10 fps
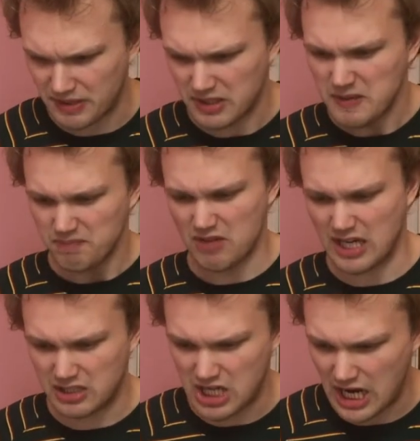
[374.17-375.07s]
but
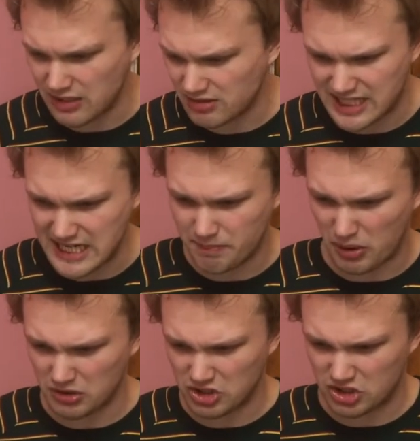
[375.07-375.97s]
I can't keep
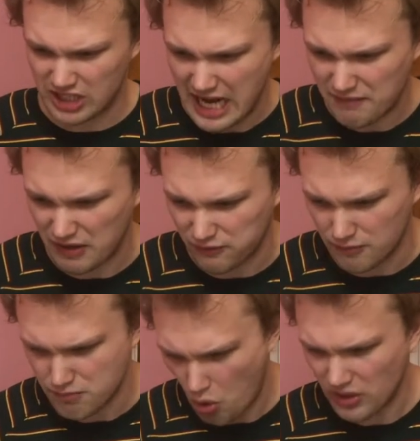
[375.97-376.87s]
on slaving
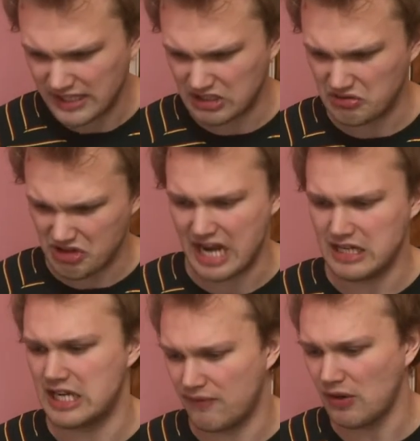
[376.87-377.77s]
from morning till
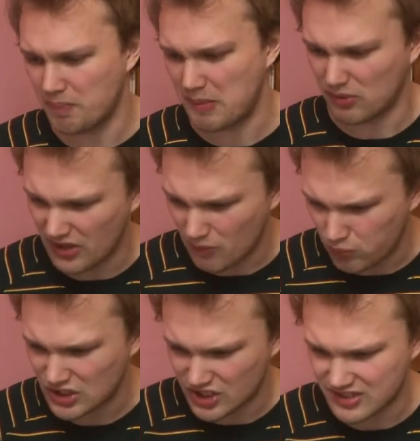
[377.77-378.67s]
night, giving people their
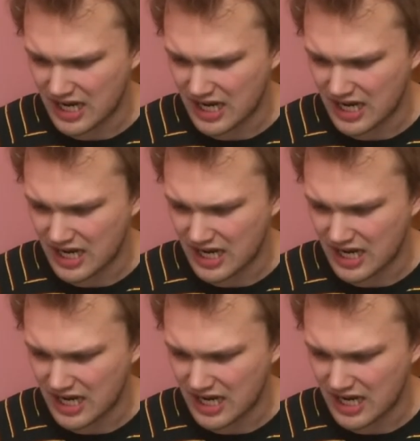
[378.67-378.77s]
wishes.